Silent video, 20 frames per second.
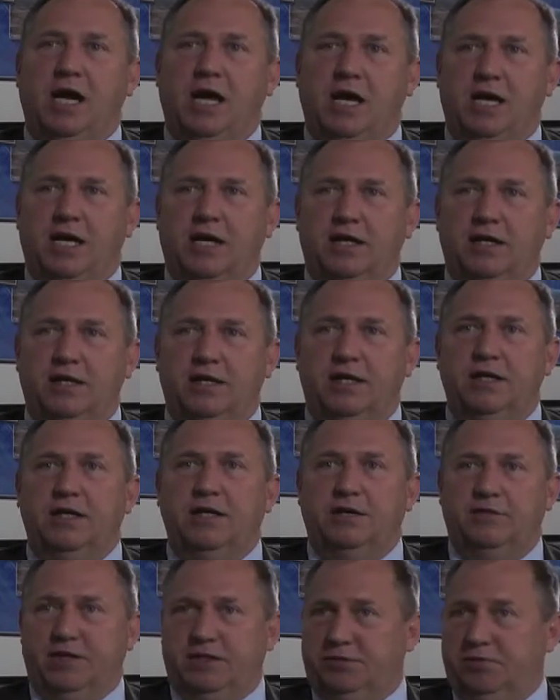and
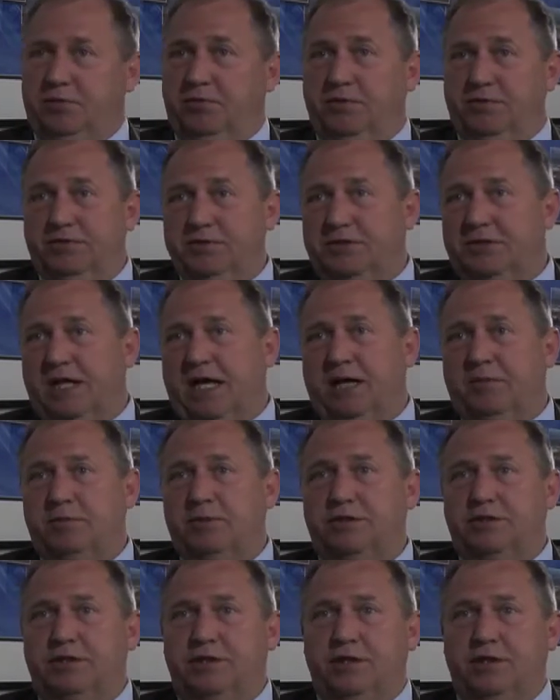that's what we've
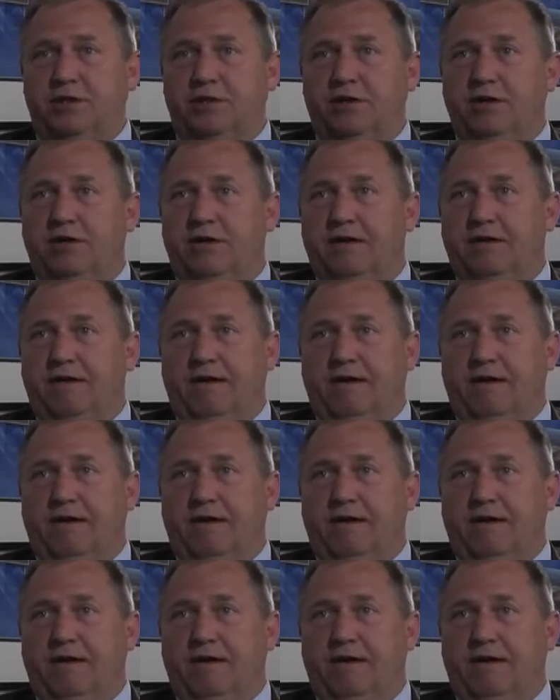established here.